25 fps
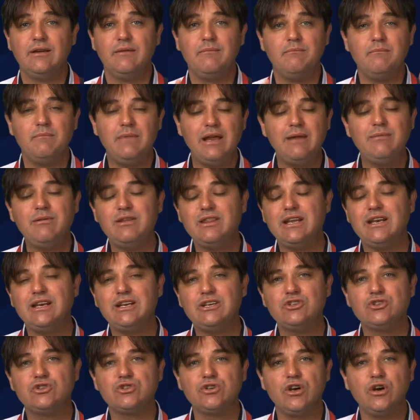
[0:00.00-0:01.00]
Maybe they
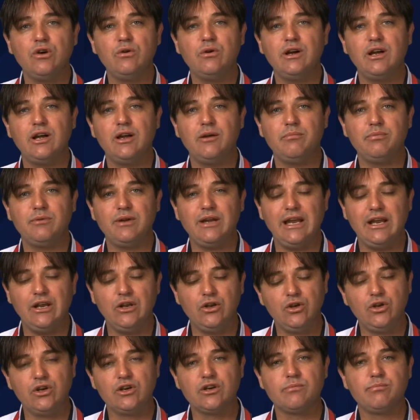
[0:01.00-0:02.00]
didn't show up
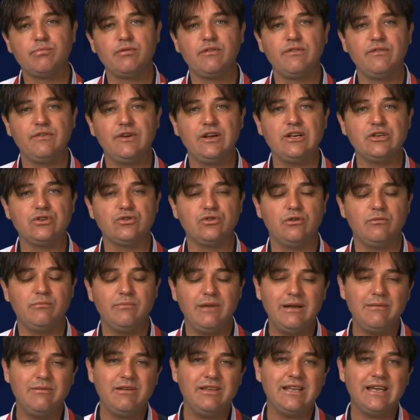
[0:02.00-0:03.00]
and look professional.
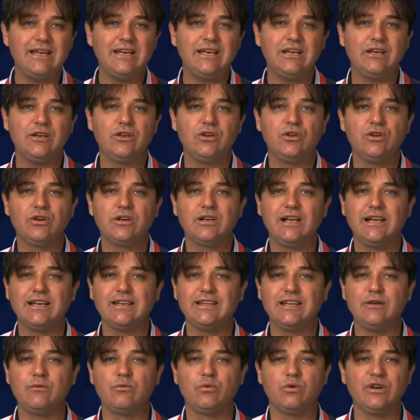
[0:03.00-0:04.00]
Maybe they didn't look like
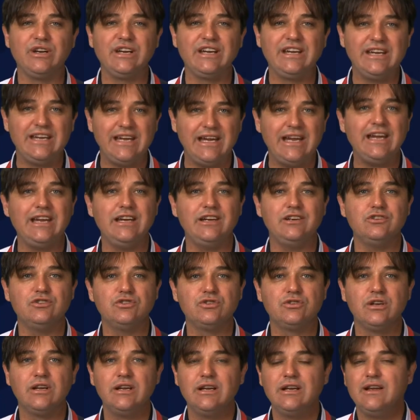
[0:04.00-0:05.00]
they were
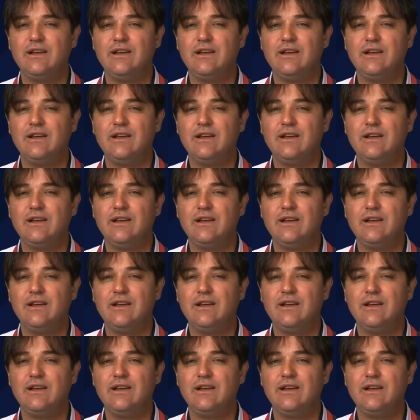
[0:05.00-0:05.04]
engaged.